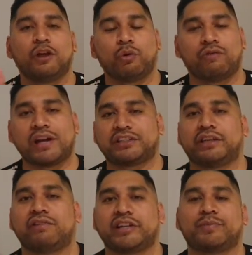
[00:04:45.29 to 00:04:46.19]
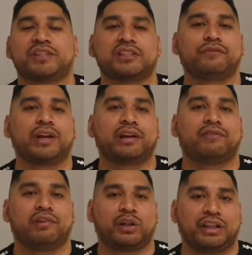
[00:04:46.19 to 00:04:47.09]
where Rassie Erasmus is very,
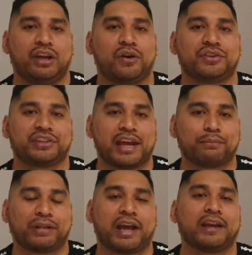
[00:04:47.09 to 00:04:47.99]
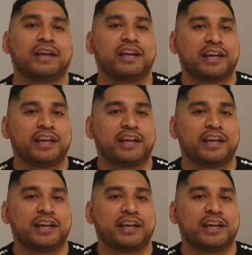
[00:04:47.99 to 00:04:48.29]
very clear on his game plan.